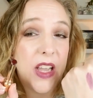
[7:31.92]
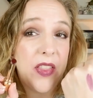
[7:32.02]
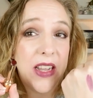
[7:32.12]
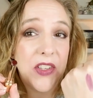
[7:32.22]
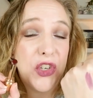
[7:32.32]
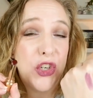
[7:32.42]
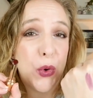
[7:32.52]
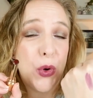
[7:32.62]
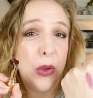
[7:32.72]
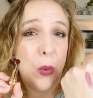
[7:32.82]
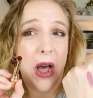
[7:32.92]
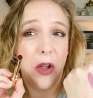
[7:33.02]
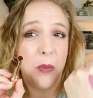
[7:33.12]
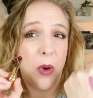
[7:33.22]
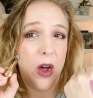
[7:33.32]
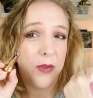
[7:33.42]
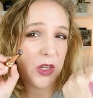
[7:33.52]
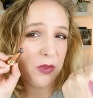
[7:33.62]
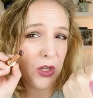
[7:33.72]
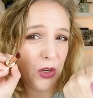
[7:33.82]
And that's Jodi Wild Mauve. So
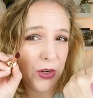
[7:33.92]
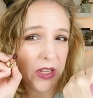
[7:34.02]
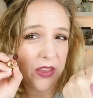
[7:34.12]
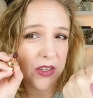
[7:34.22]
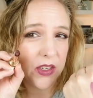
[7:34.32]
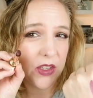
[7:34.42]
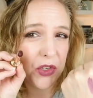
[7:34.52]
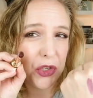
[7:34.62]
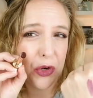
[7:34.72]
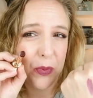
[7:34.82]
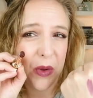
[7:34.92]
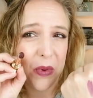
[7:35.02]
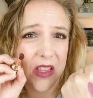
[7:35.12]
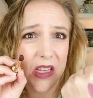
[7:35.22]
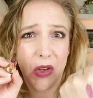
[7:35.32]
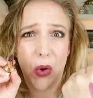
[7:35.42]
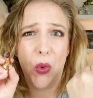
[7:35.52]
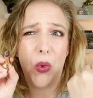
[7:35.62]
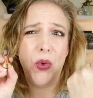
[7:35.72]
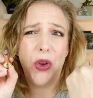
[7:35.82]
if you look at this in the tube, you may think,
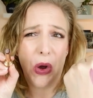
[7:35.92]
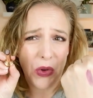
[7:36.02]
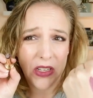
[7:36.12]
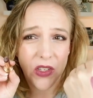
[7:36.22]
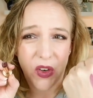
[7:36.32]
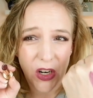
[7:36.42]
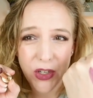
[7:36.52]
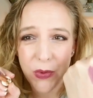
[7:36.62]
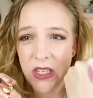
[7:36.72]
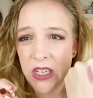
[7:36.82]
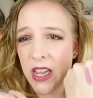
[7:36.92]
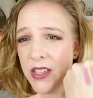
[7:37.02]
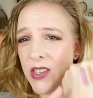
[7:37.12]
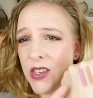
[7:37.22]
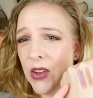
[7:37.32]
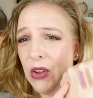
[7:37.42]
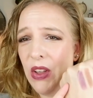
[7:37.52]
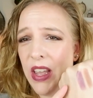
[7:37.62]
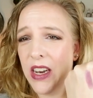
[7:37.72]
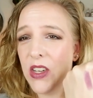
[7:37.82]
oh no, that's far too intense.
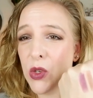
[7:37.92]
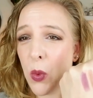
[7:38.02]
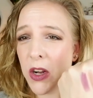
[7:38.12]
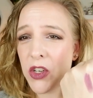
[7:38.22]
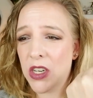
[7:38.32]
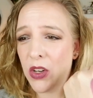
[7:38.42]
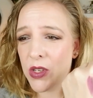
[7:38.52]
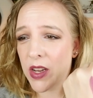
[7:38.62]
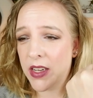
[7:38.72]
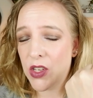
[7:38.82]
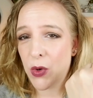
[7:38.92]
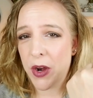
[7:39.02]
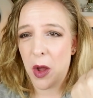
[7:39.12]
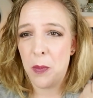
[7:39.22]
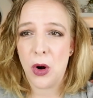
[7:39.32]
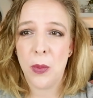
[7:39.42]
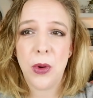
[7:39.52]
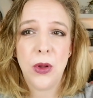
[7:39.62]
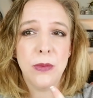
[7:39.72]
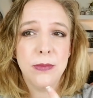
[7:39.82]
In a swatch, it looks like a straight up
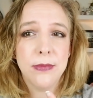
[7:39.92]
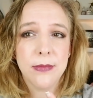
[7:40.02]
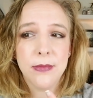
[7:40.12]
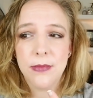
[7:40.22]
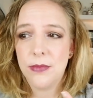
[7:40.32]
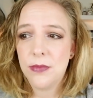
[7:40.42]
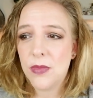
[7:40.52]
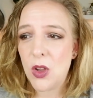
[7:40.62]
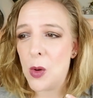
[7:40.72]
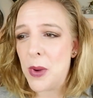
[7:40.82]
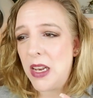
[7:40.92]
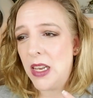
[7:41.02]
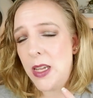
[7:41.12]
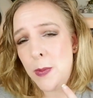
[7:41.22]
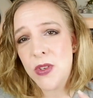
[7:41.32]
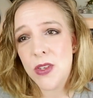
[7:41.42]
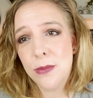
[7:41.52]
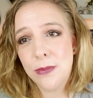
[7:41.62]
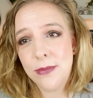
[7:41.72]
purple. On my lips,